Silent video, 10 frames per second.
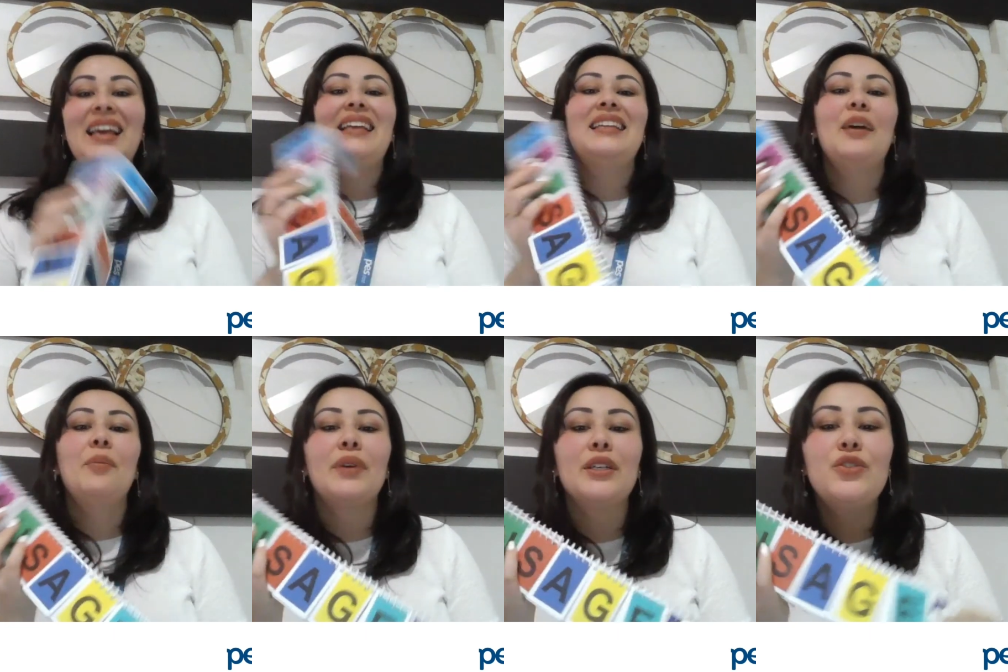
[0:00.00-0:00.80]
In
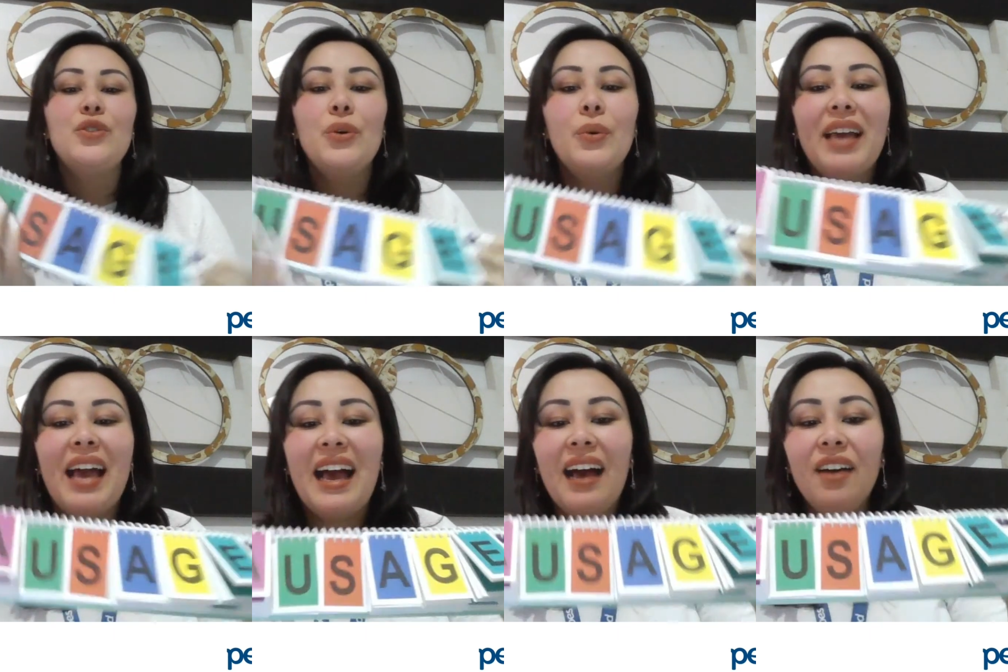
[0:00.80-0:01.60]
number two, we
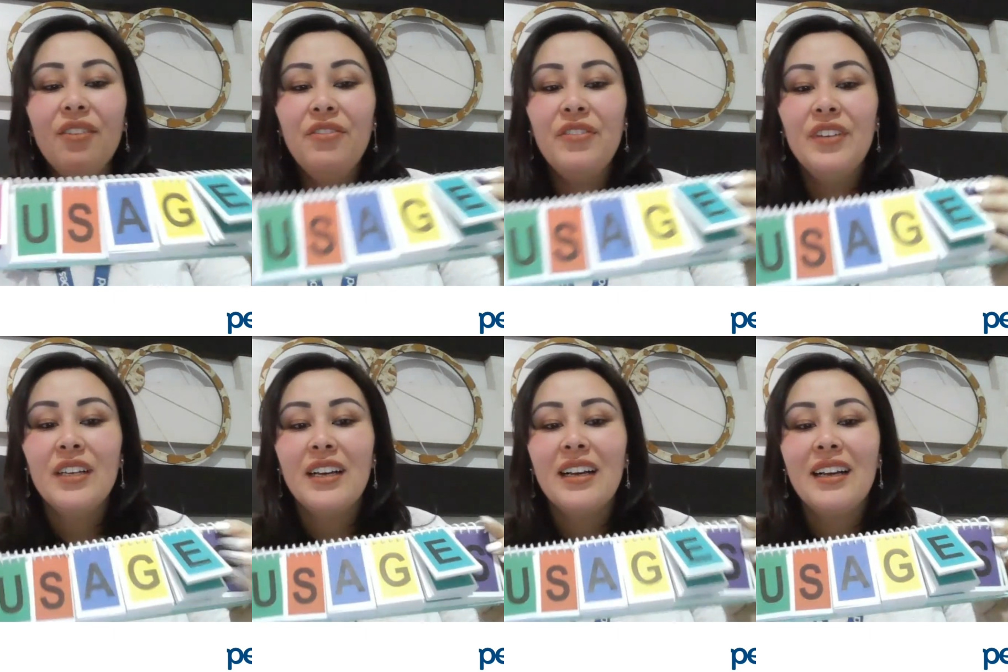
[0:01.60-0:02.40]
have
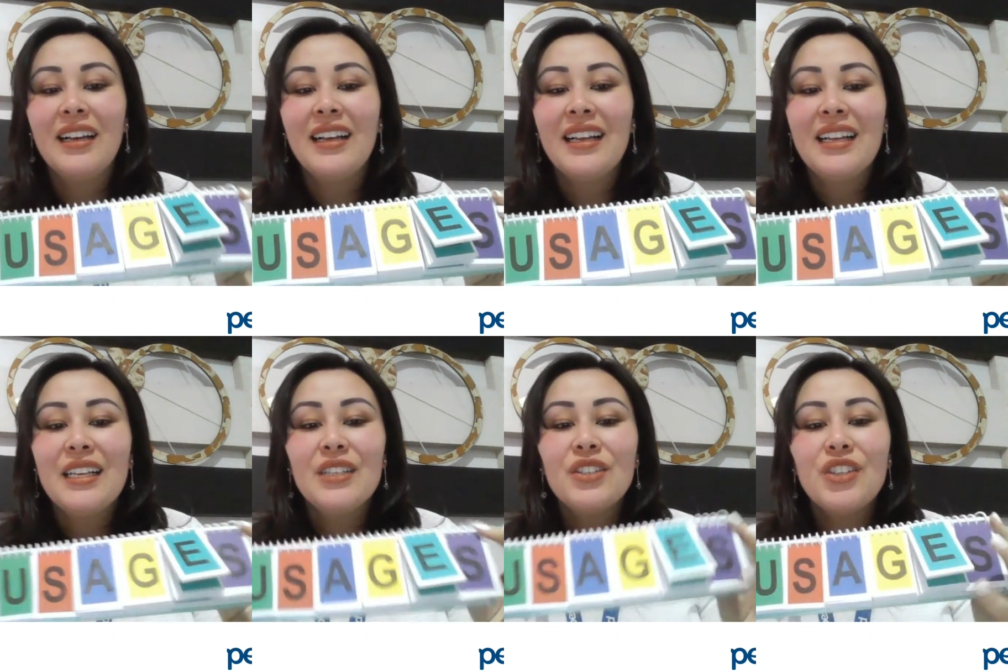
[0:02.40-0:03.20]

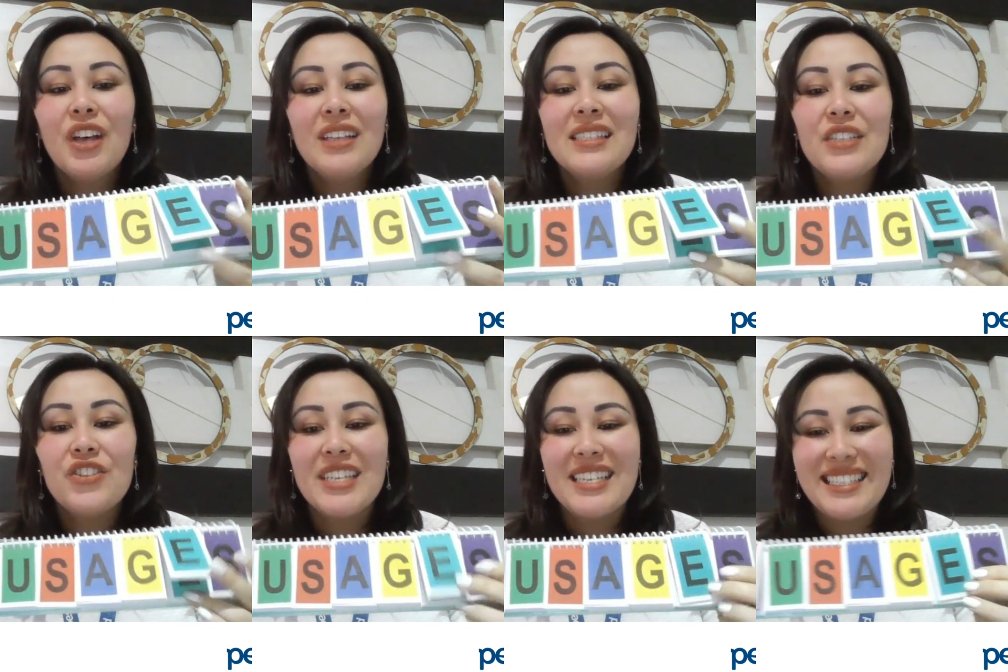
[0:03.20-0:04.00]

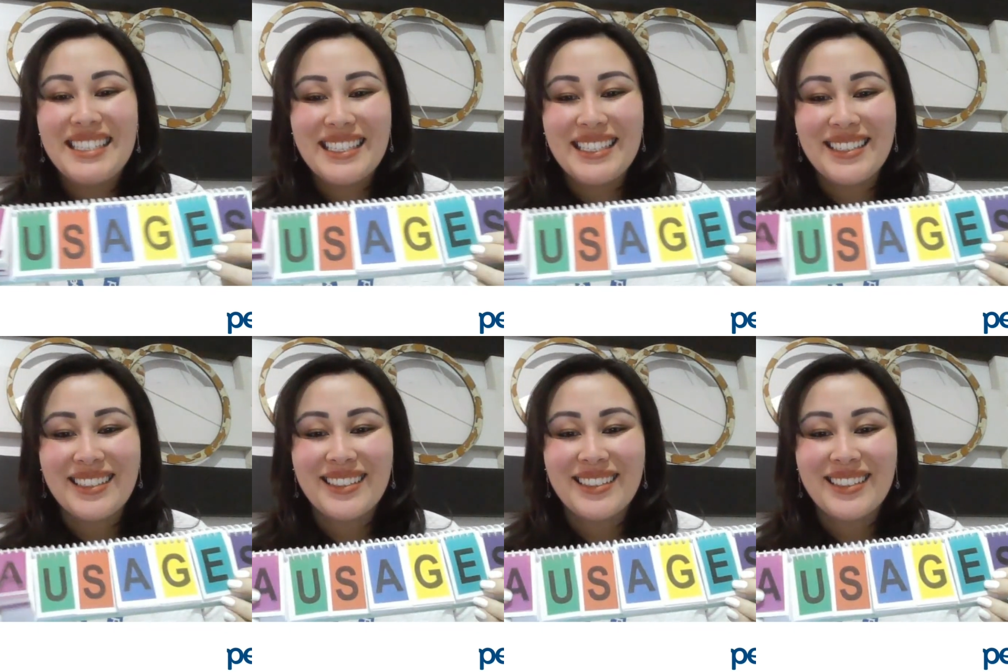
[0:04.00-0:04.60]
sausages.